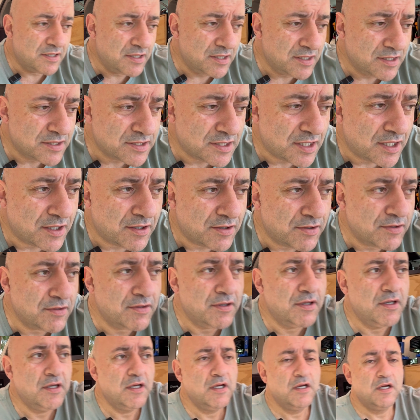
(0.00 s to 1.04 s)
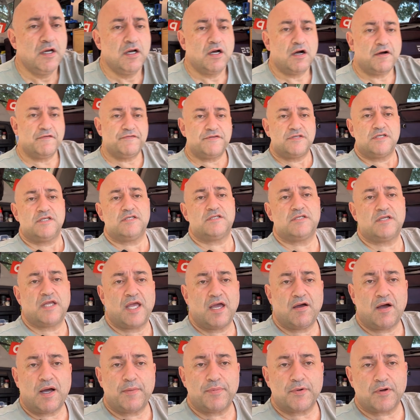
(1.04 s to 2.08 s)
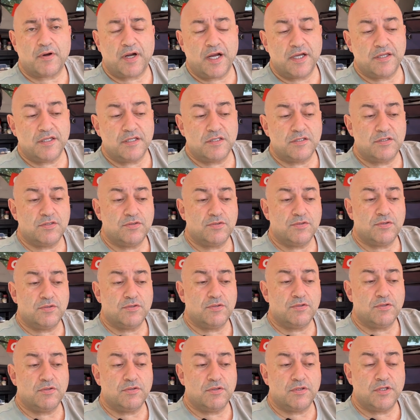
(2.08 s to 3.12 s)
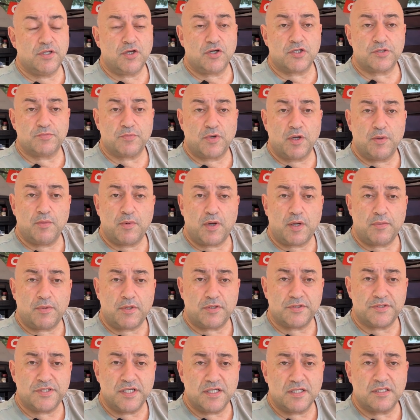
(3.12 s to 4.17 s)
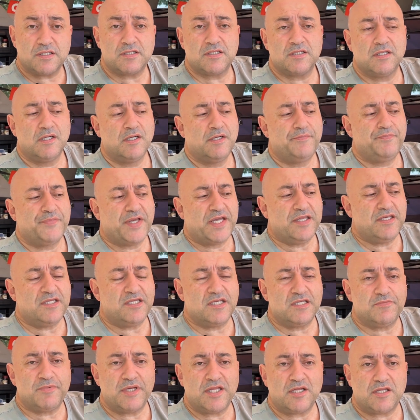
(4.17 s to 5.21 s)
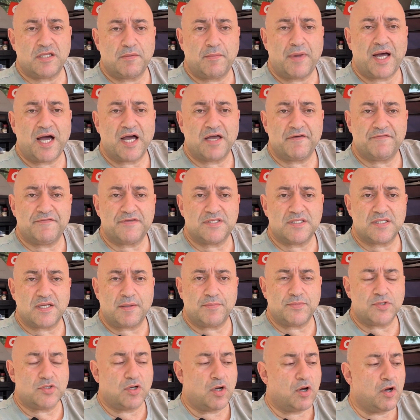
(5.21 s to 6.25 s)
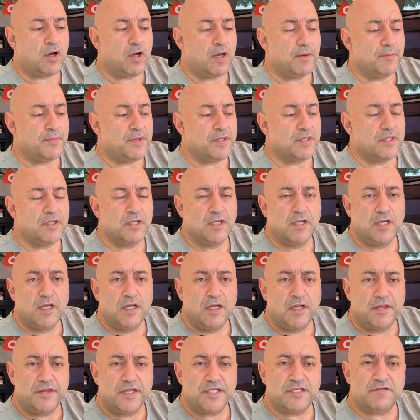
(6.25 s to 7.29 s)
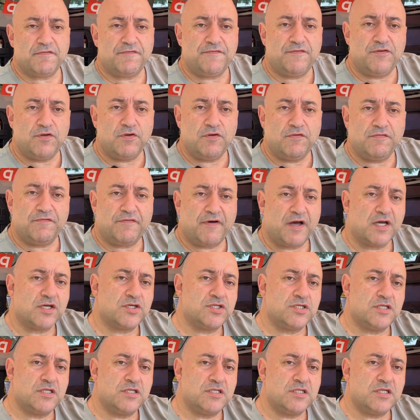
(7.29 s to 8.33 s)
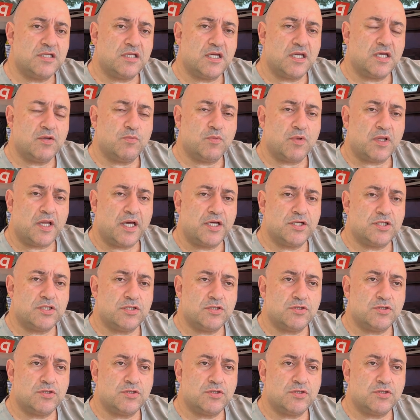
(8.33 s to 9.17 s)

So I've since now upgraded to the Osmo Mobile 6, and this has been on the market for some time, but there's a few functions in it in relation